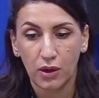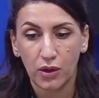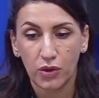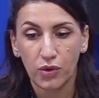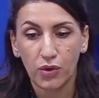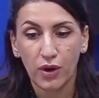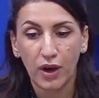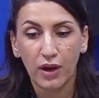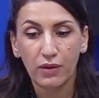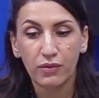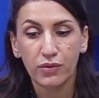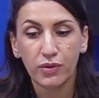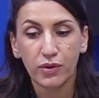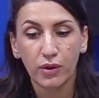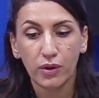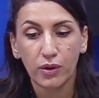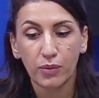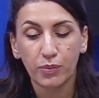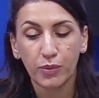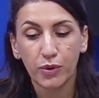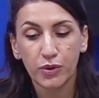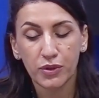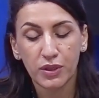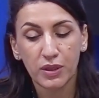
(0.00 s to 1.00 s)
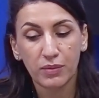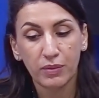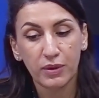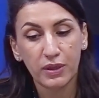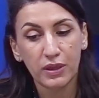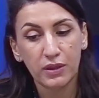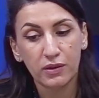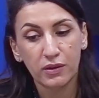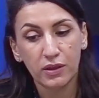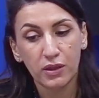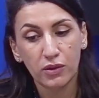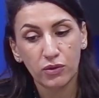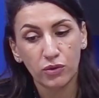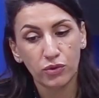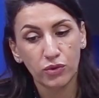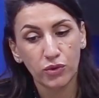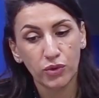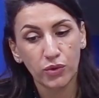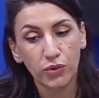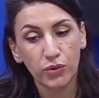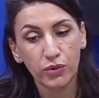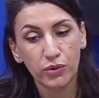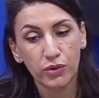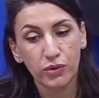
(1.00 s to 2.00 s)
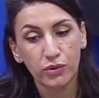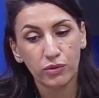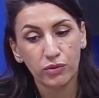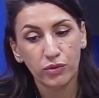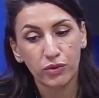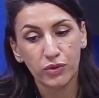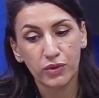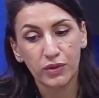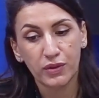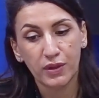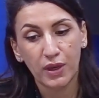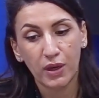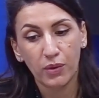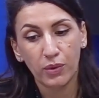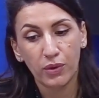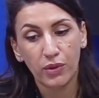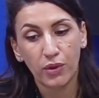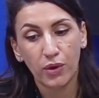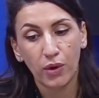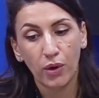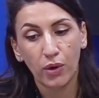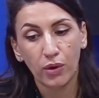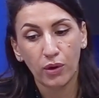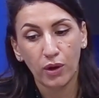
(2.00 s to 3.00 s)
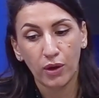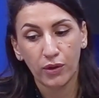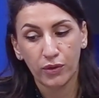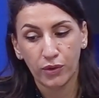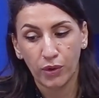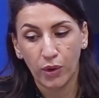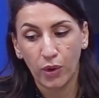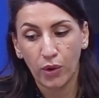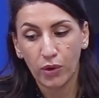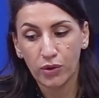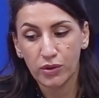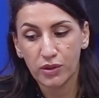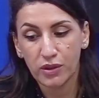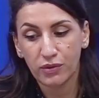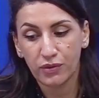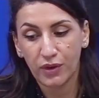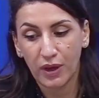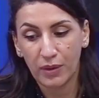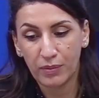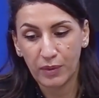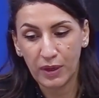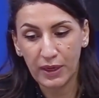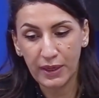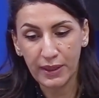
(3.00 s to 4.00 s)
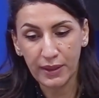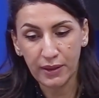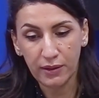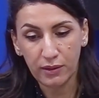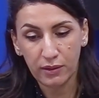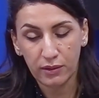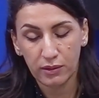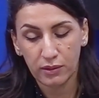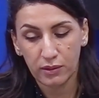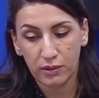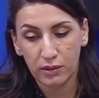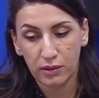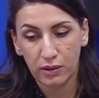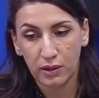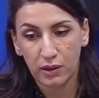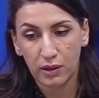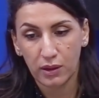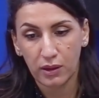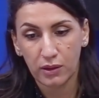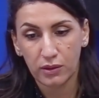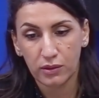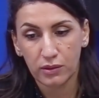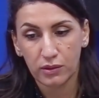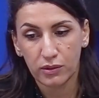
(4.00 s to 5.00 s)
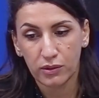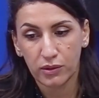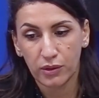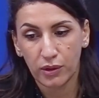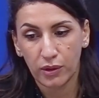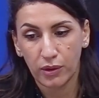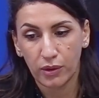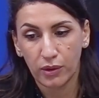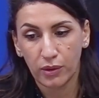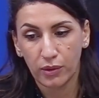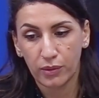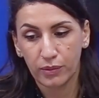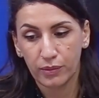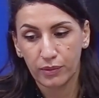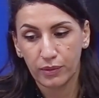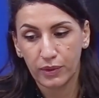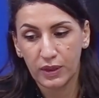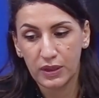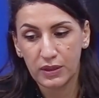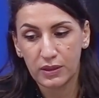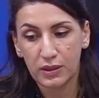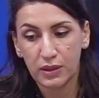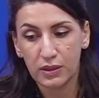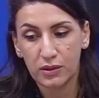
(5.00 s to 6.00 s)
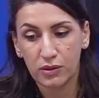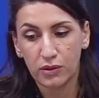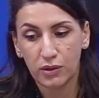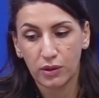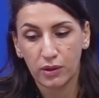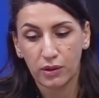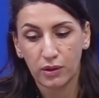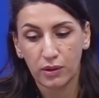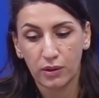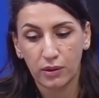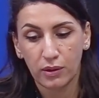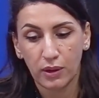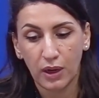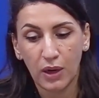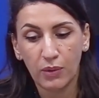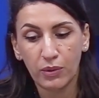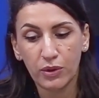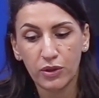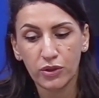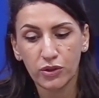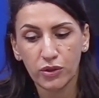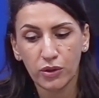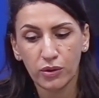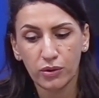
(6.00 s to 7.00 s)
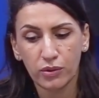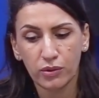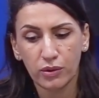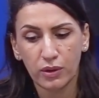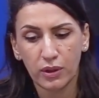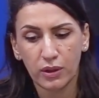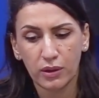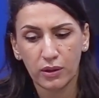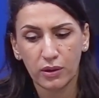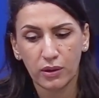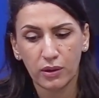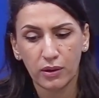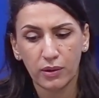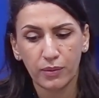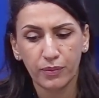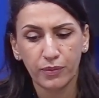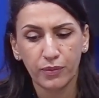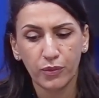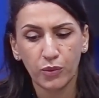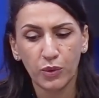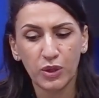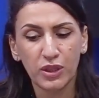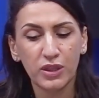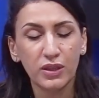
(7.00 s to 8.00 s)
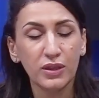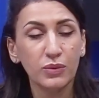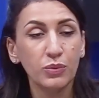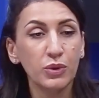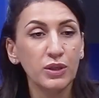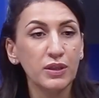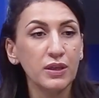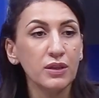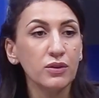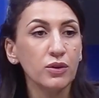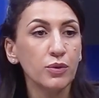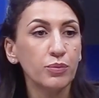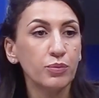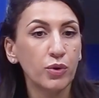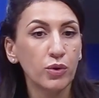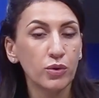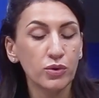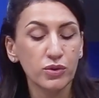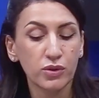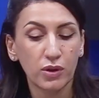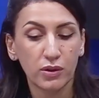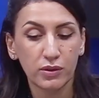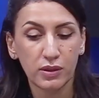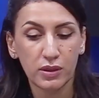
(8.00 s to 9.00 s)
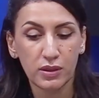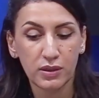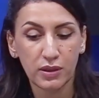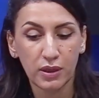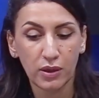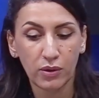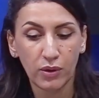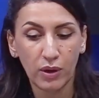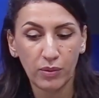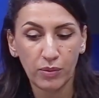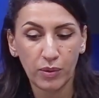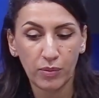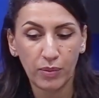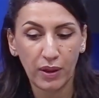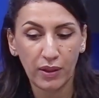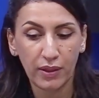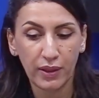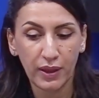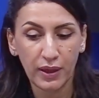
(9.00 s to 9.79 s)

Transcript: you have the possibility to choose to stay with a, an host family. So this is the, I will show you the, we, di we did a post on Instagram about